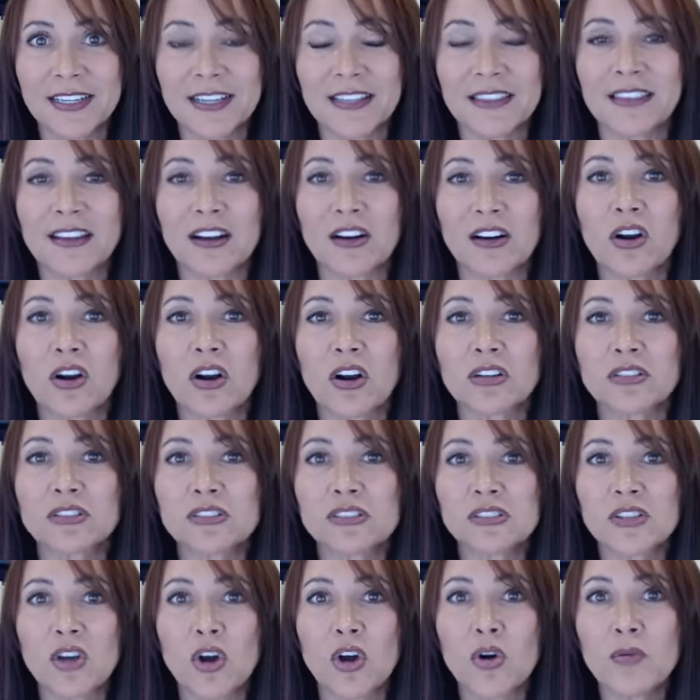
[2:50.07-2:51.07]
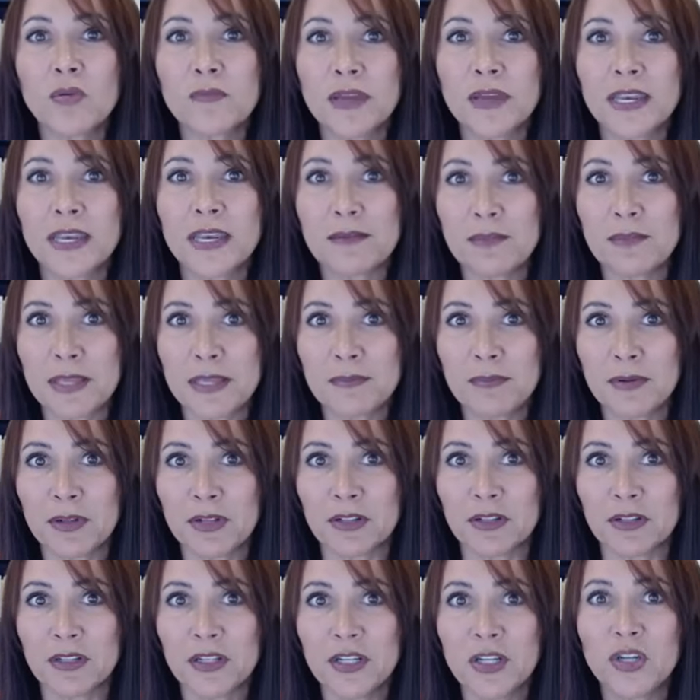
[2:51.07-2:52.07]
There are so many
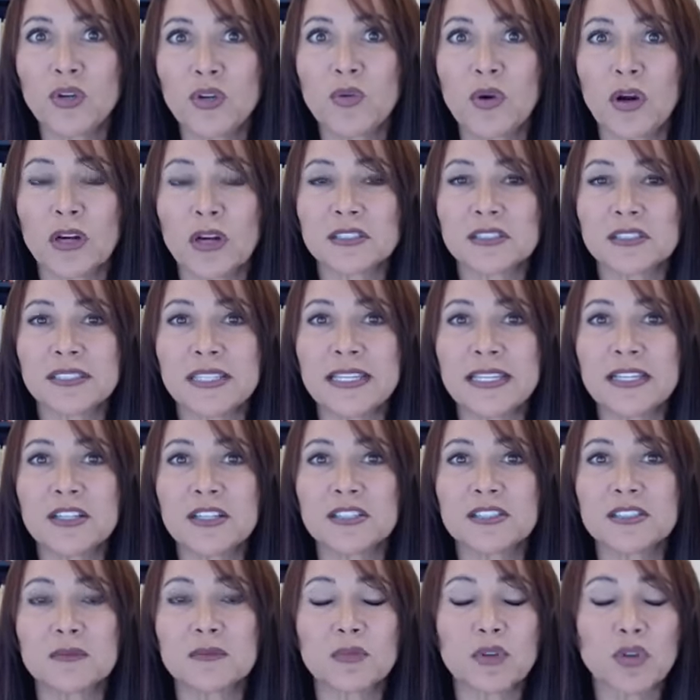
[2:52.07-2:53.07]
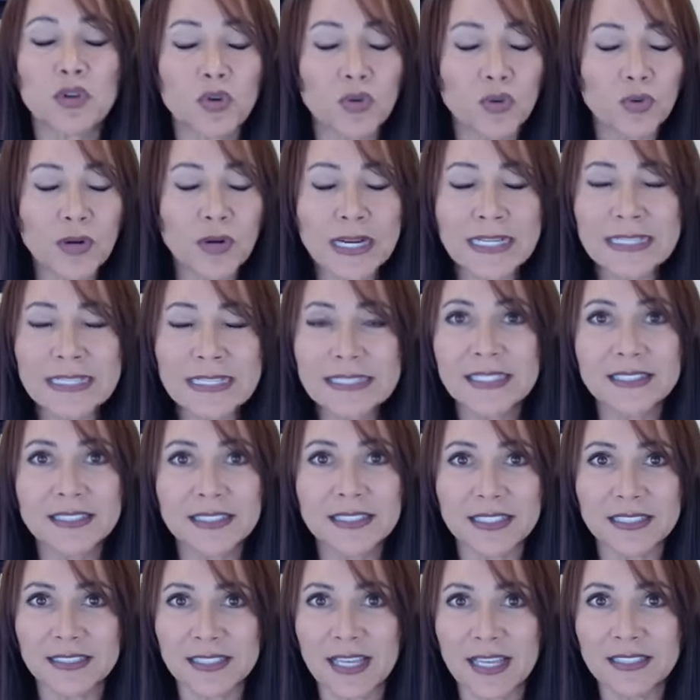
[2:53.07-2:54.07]
people who are seeing some crazy
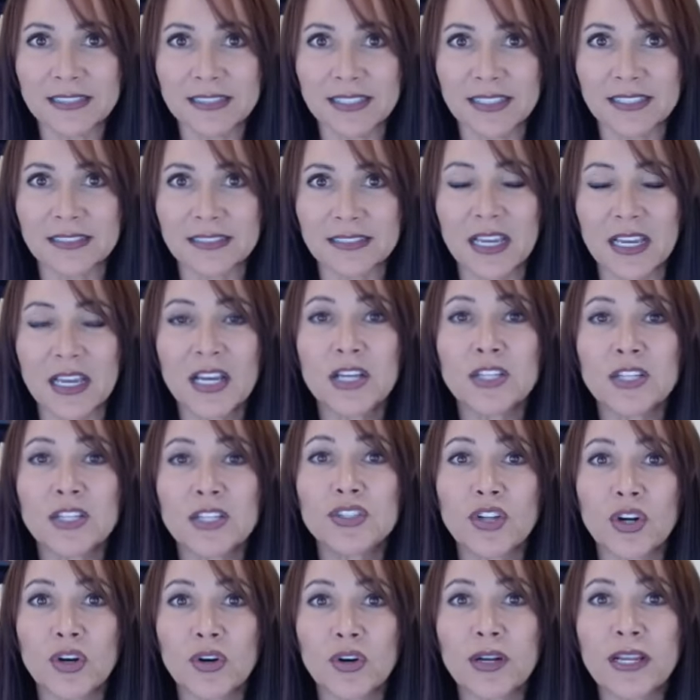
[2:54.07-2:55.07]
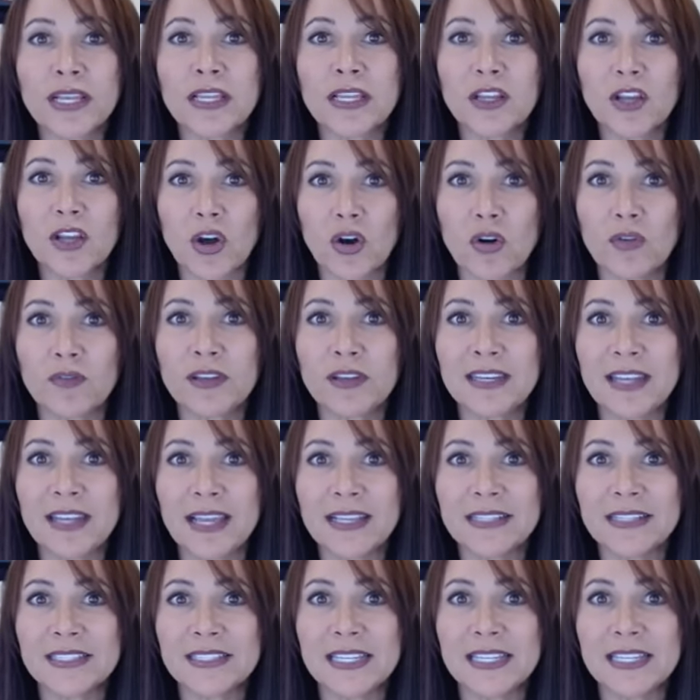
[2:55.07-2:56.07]
successes during COVID
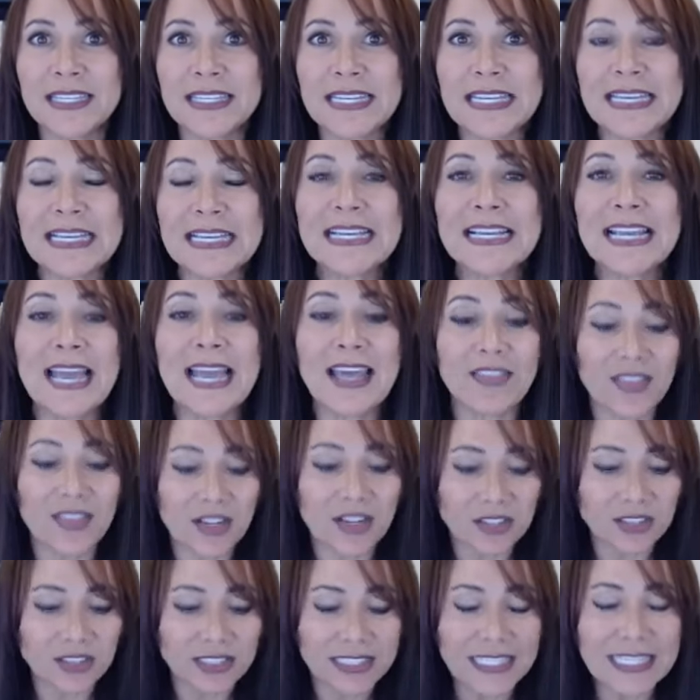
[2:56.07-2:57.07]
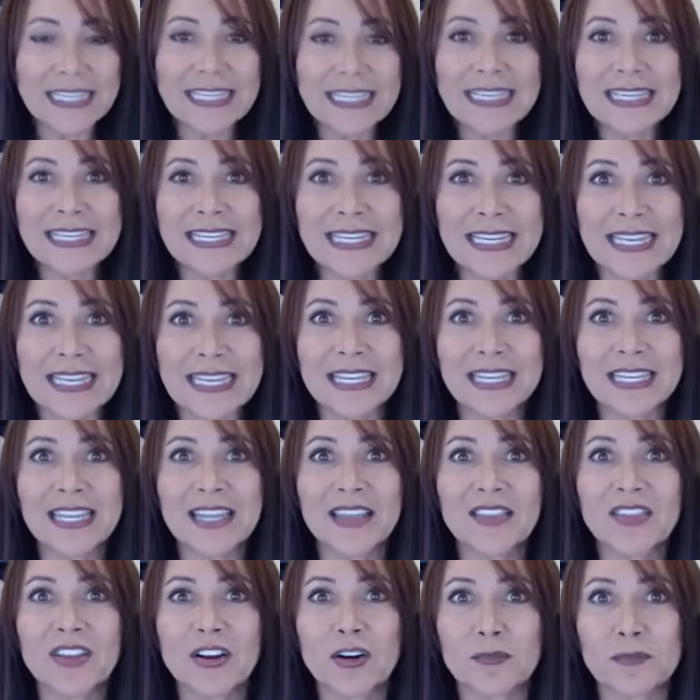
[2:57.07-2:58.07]
19, and they're seeing it in
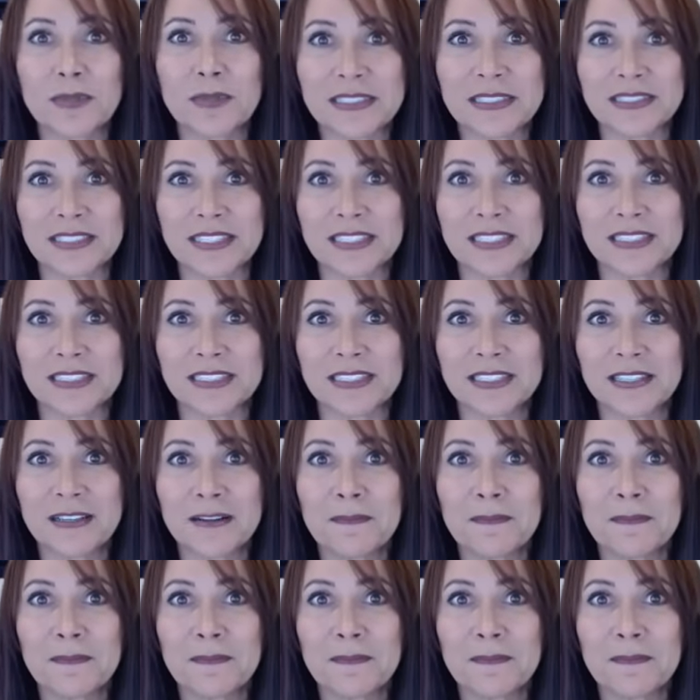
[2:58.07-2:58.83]
their business.